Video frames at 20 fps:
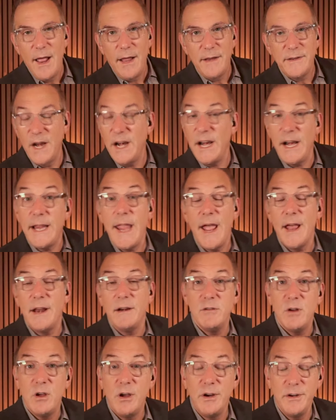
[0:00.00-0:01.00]
Then again,
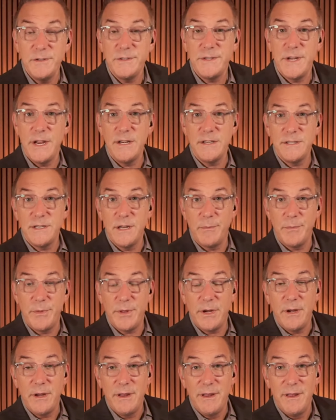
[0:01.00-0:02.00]
understand something.
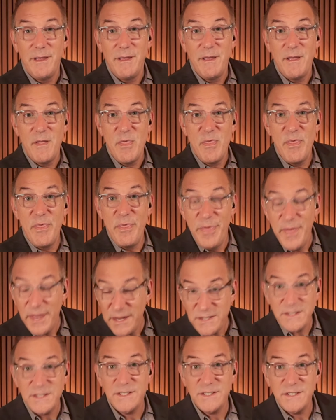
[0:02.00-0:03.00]

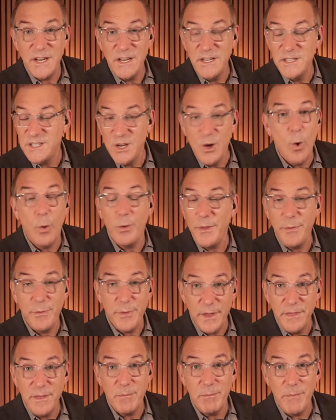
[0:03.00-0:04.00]
This is the only
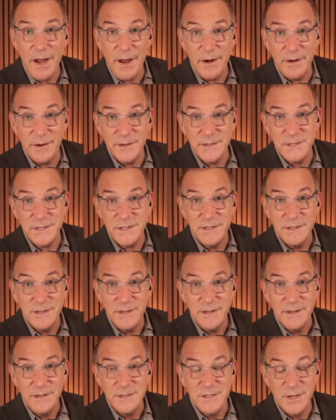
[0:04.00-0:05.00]
thing that matters
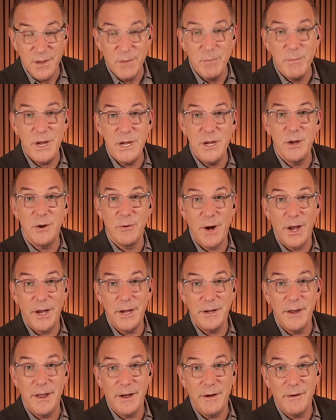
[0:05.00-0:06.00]
to the media
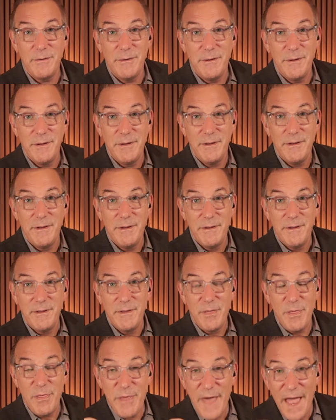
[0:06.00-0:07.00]
right now.
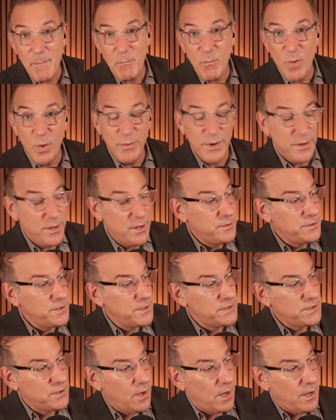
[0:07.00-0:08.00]
That moment that you
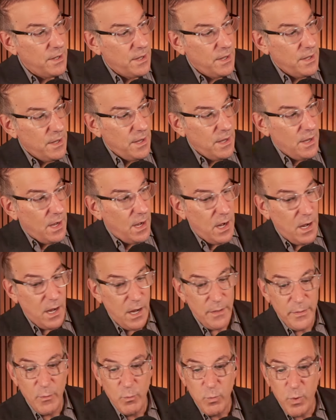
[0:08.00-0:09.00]
just saw.
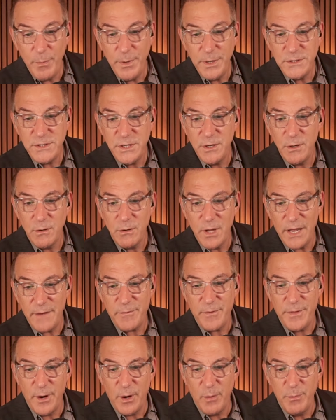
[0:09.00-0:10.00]
The woman to your left
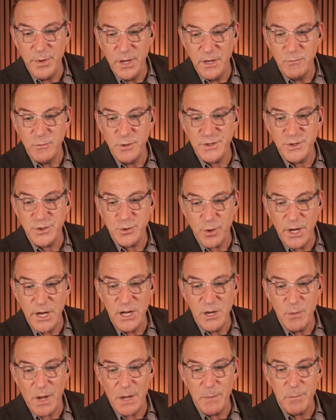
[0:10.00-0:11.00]
there being
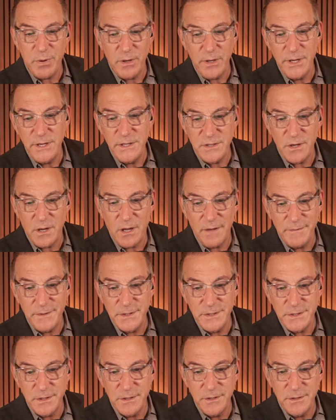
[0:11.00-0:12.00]
restrained by police
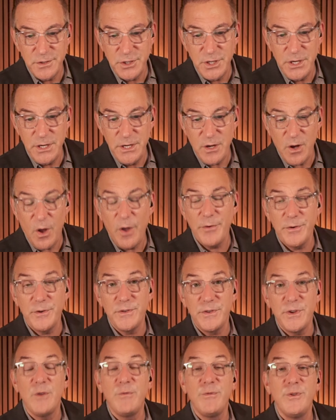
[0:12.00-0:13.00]
officers, she calls
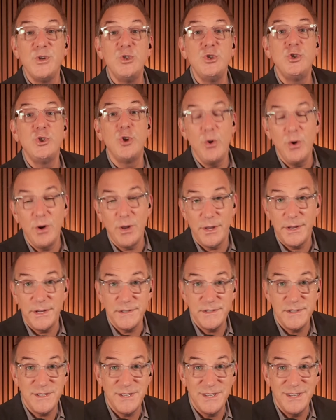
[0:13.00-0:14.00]
herself a
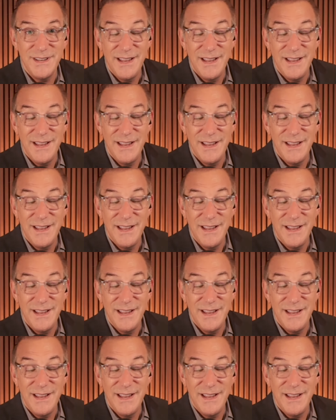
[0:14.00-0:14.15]
journalist,